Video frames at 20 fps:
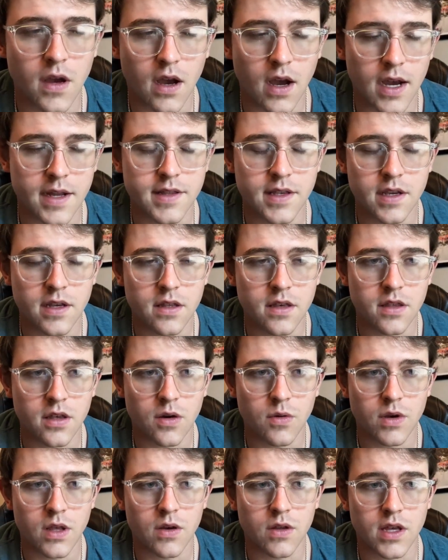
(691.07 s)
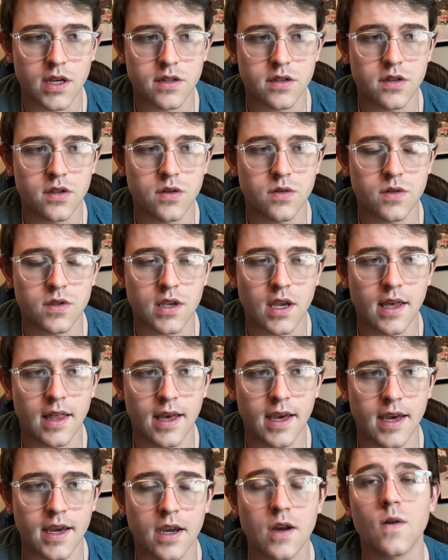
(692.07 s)
Ideally, though, what I like to do is get
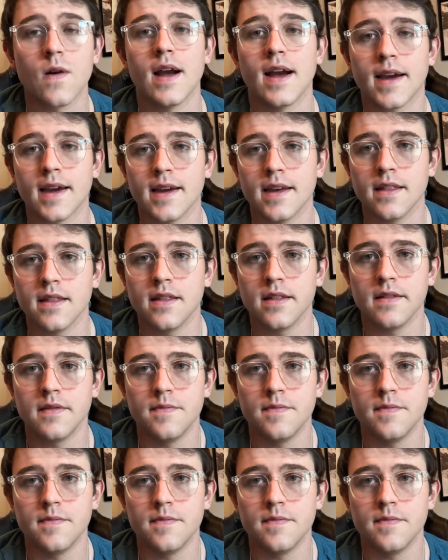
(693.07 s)
a Kraken